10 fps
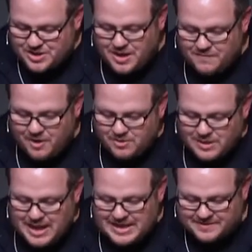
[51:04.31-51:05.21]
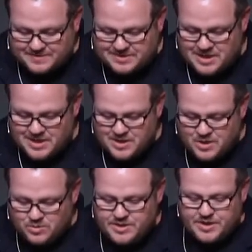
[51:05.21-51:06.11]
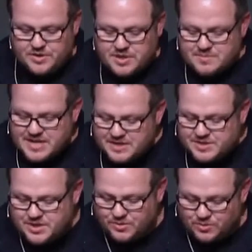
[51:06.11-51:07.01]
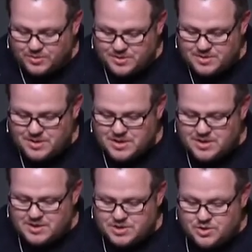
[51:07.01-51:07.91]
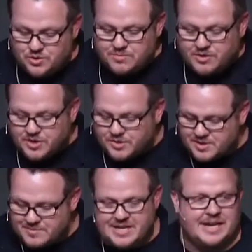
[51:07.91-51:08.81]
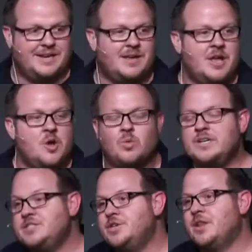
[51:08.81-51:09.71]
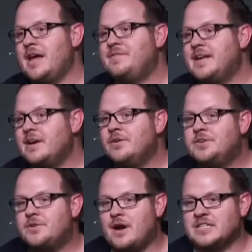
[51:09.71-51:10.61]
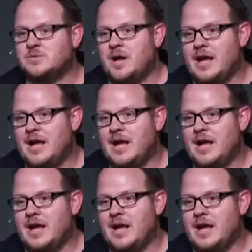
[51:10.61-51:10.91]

of our lives what are you committed to? To whom are you committed? What is your life characterized by?